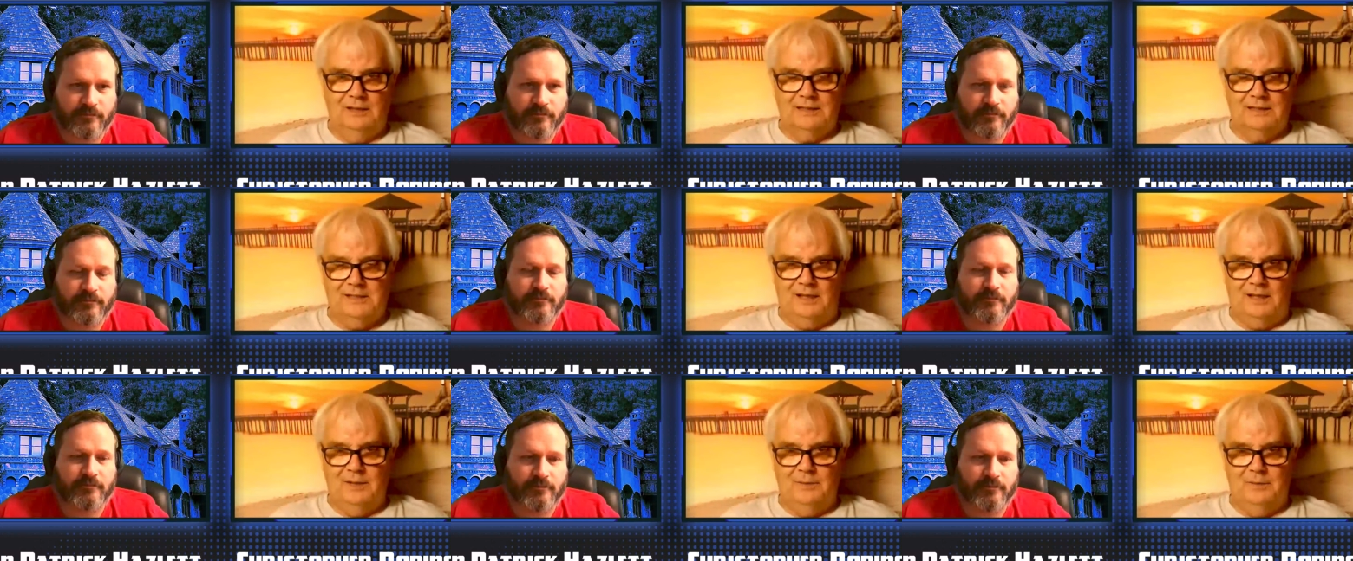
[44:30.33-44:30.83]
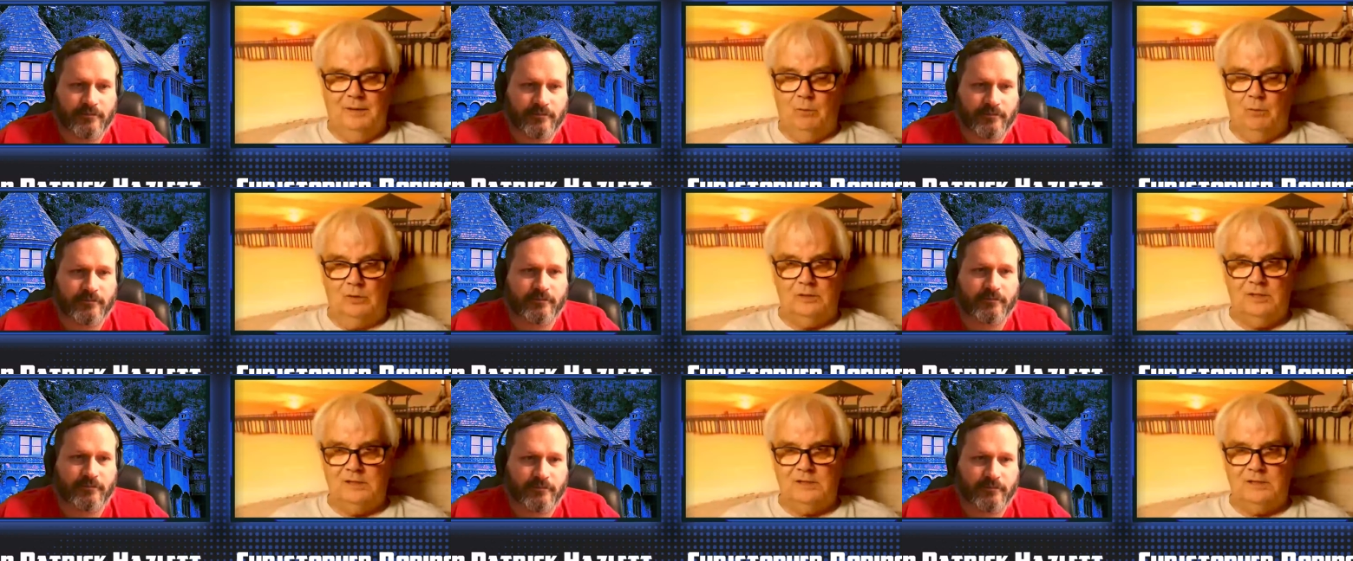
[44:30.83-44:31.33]
Speaker 1: telling me, what
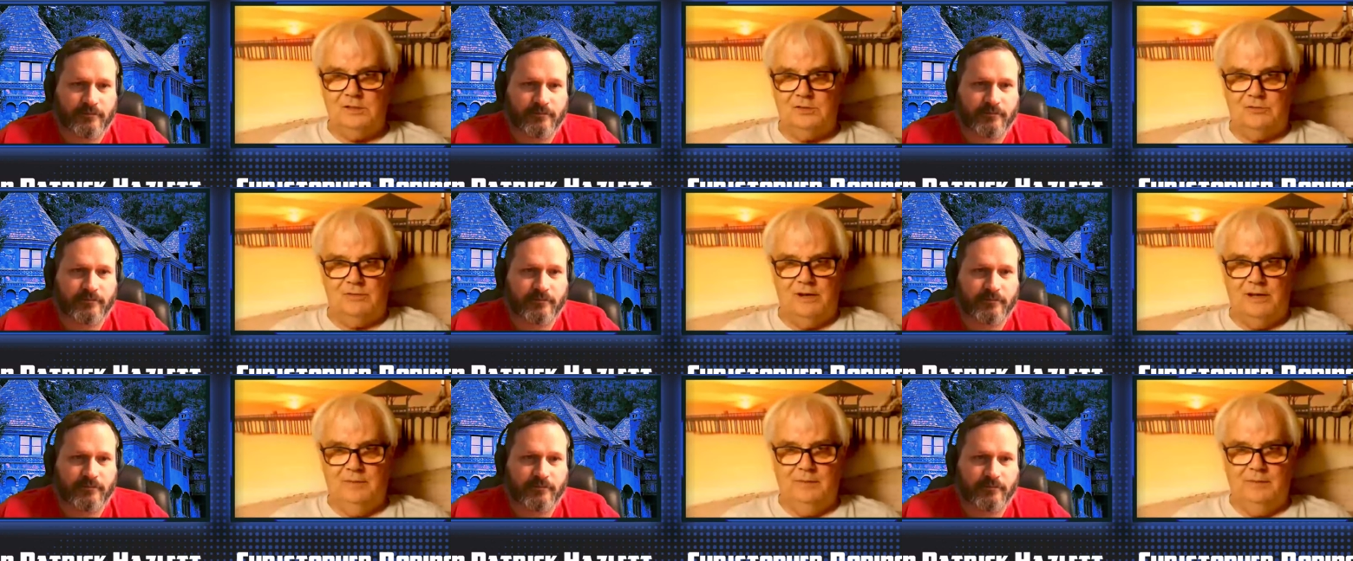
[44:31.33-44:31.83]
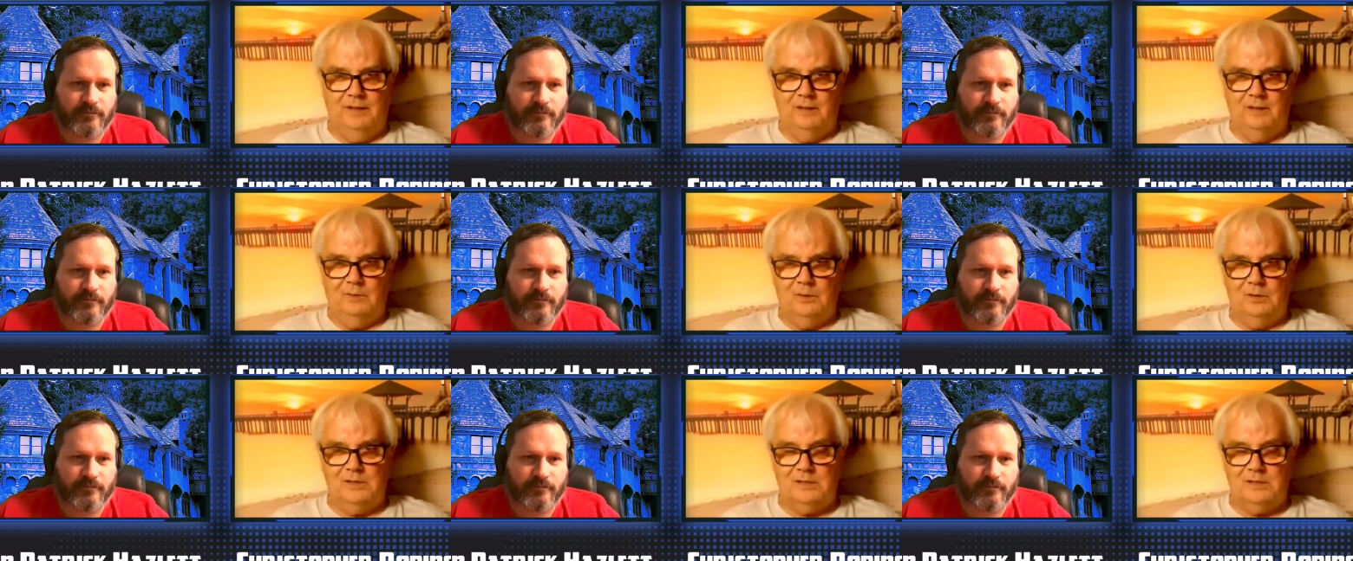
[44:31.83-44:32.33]
does this dream mean and
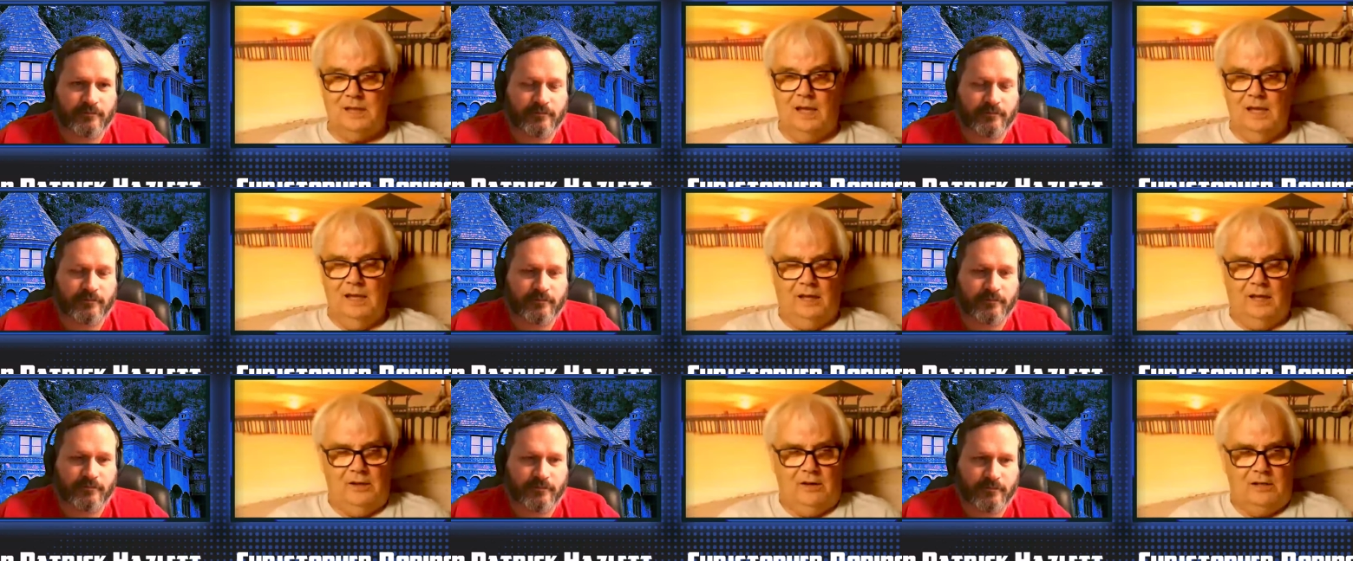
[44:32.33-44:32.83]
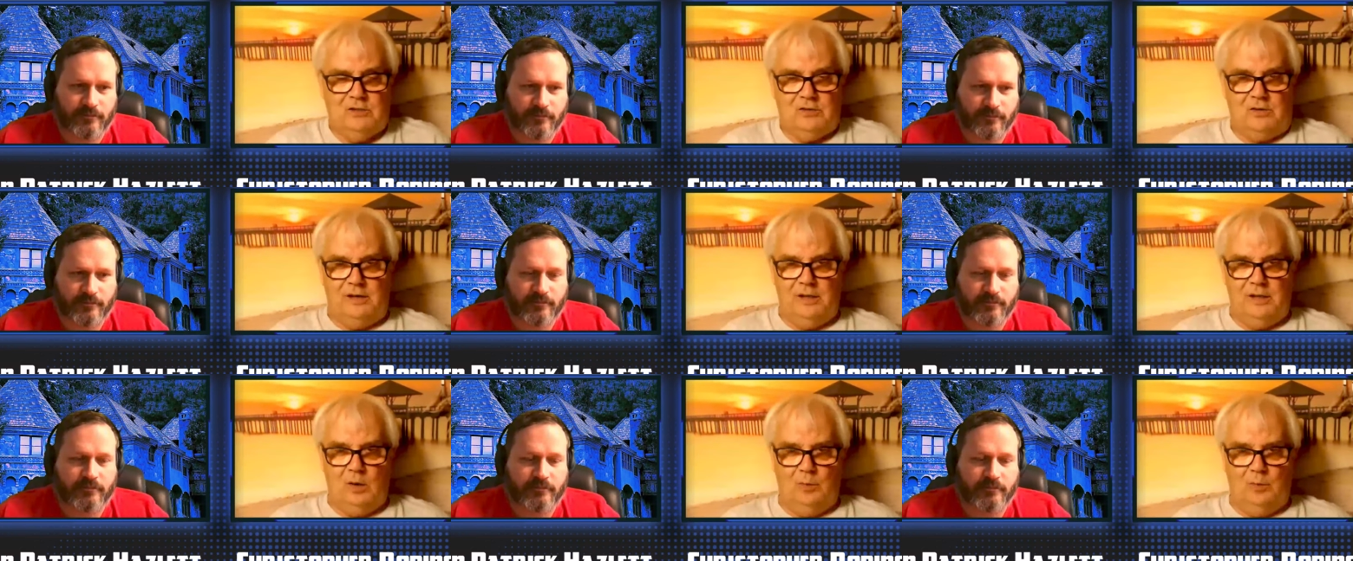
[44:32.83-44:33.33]
what does that? And I try and
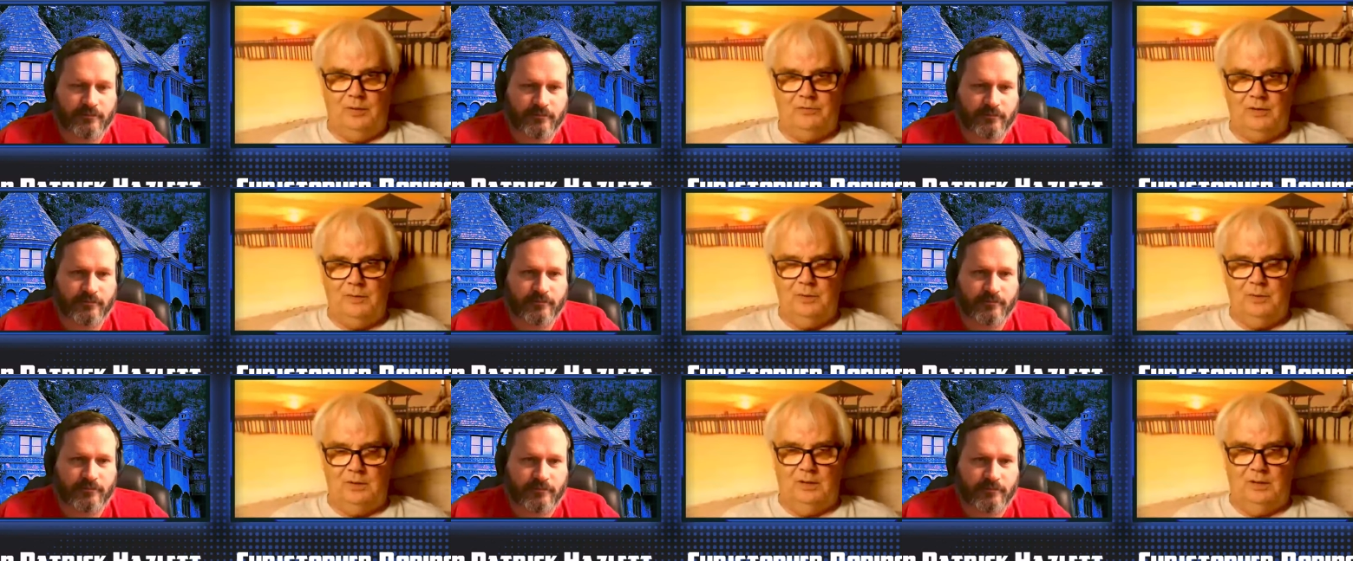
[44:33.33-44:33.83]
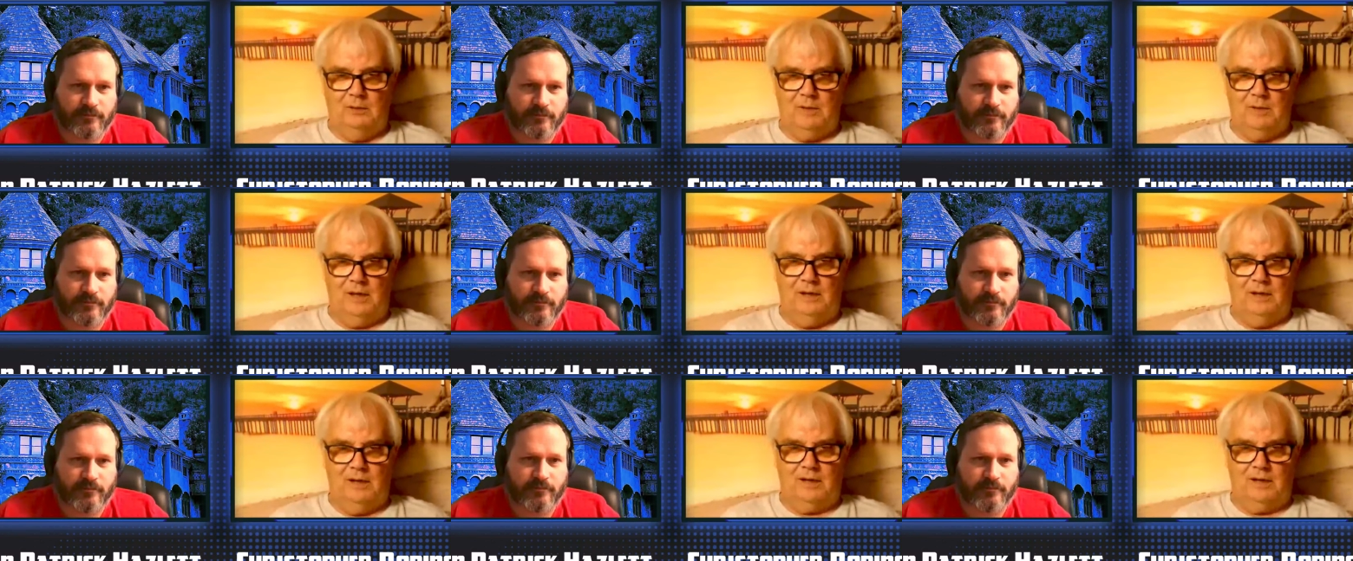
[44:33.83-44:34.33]
help everybody the way
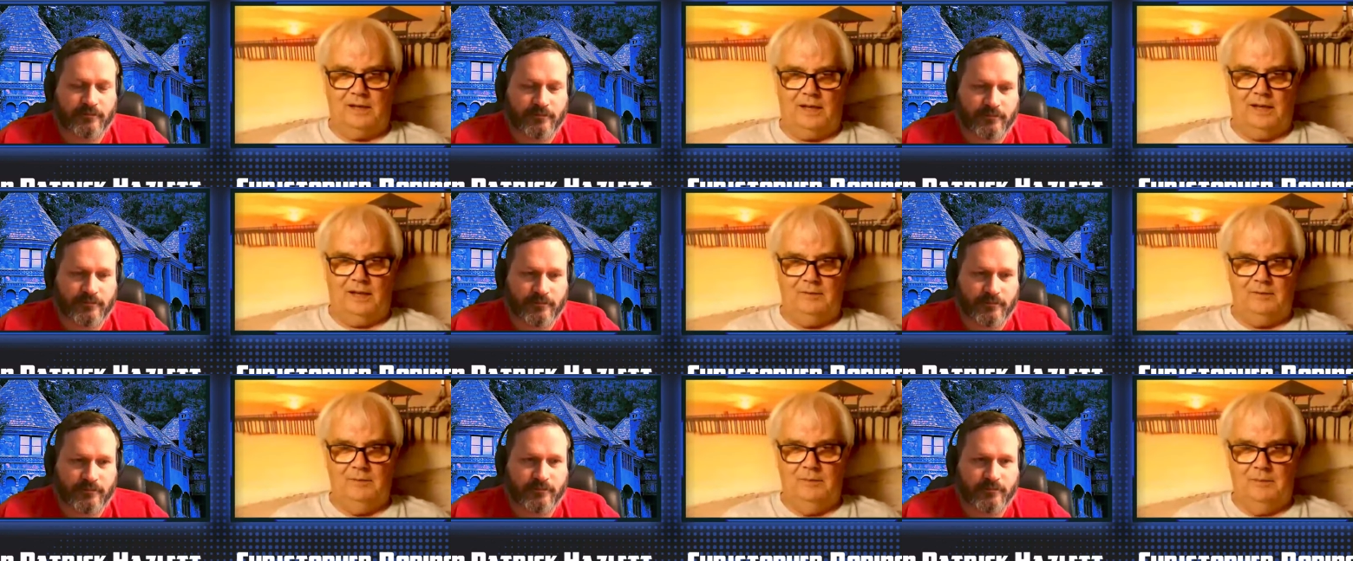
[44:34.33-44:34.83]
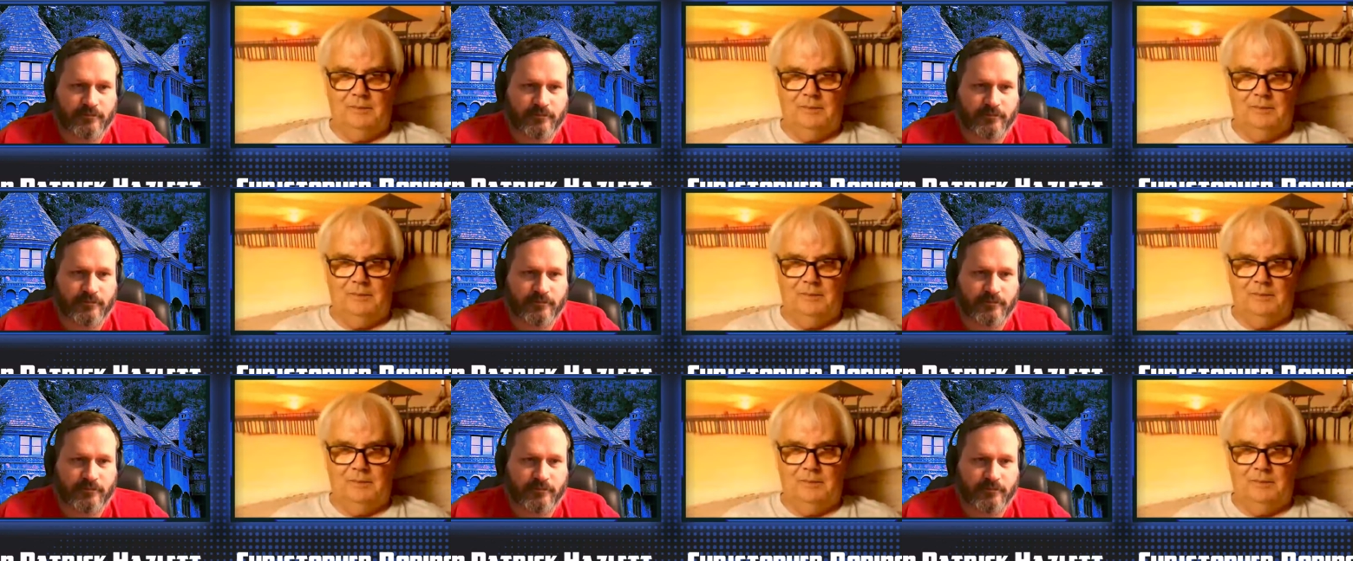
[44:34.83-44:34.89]
I can.